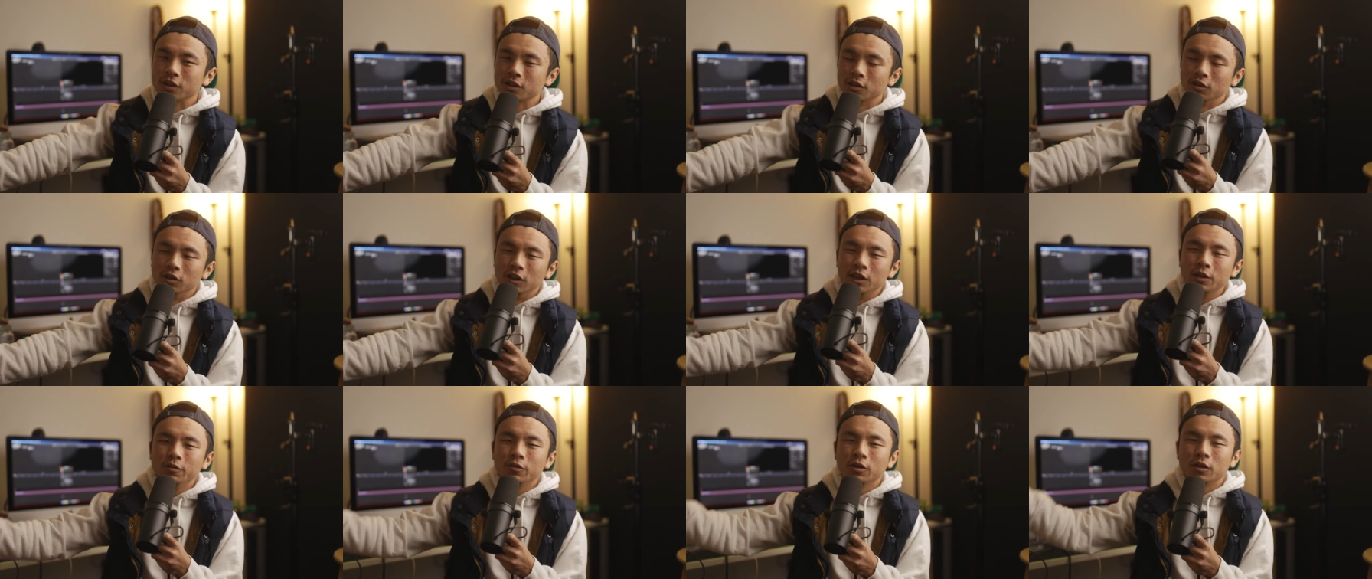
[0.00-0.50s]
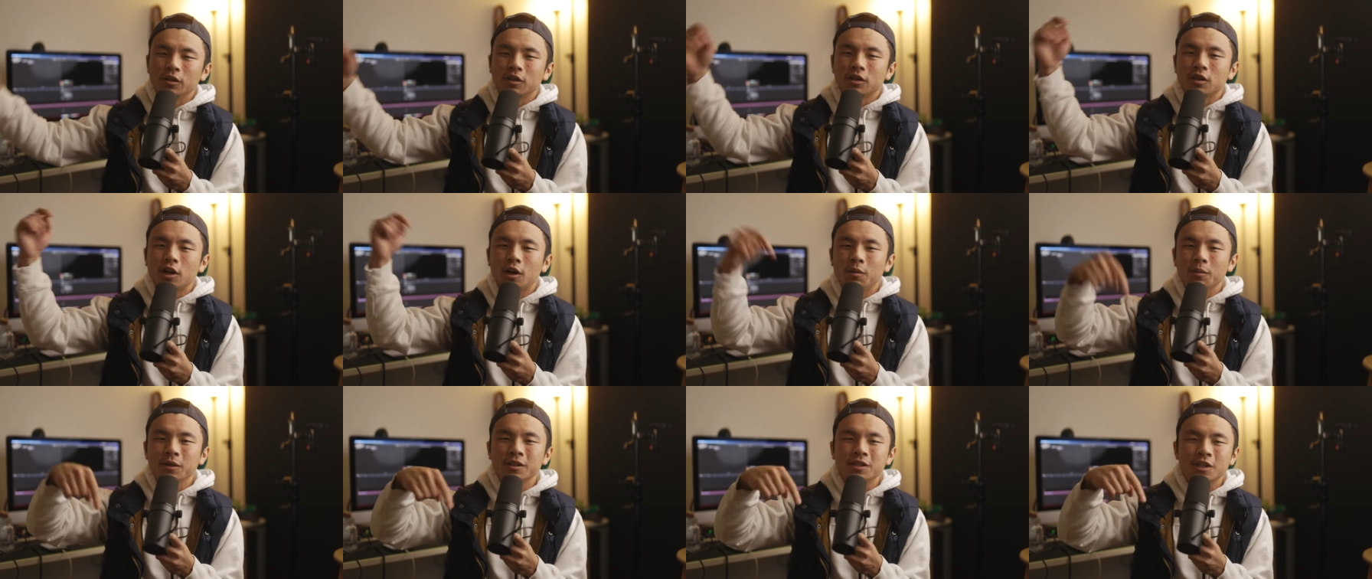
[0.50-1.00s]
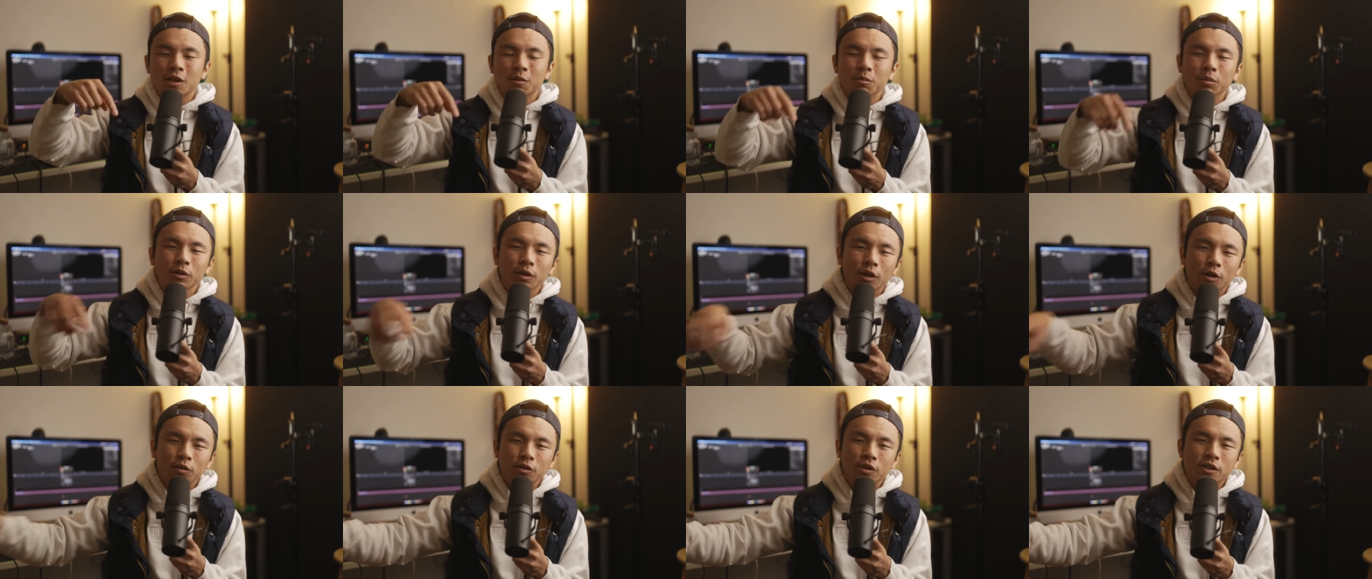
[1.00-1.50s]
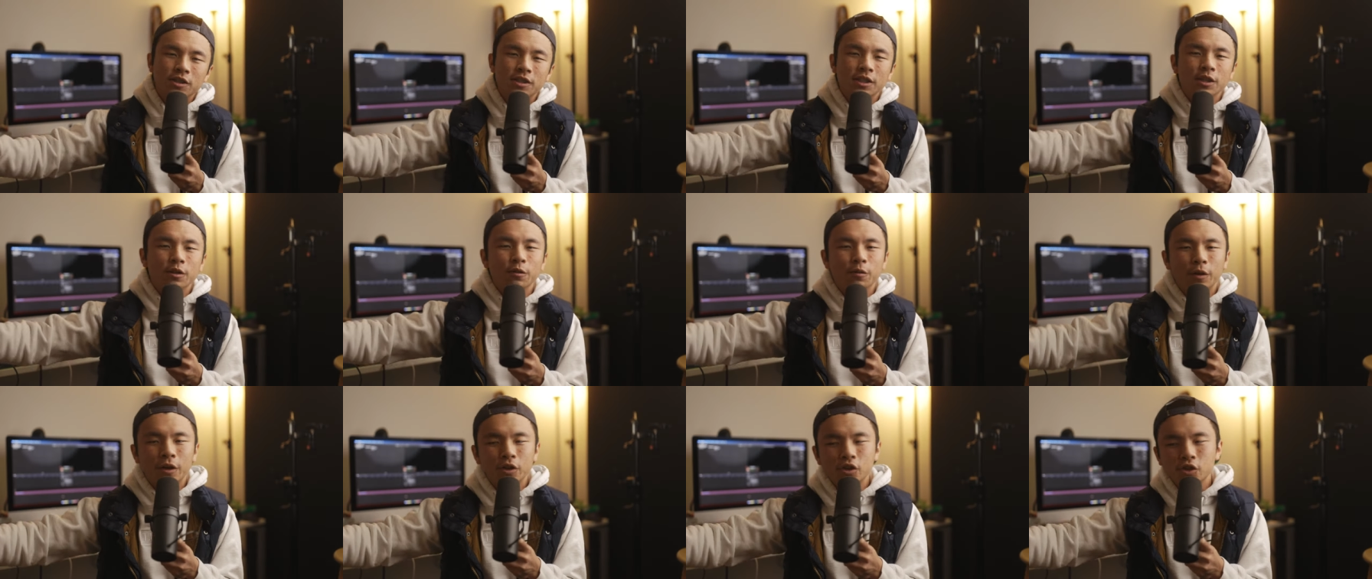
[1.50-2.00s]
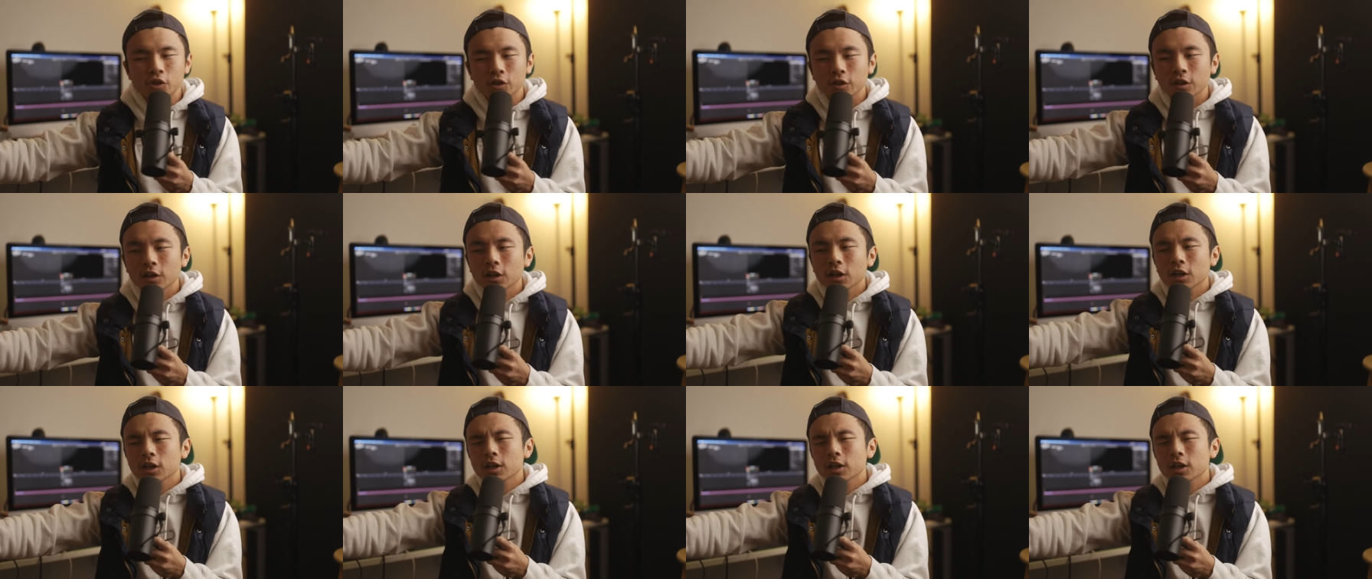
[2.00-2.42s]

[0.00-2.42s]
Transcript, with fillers: so leave a comment down below to see if I should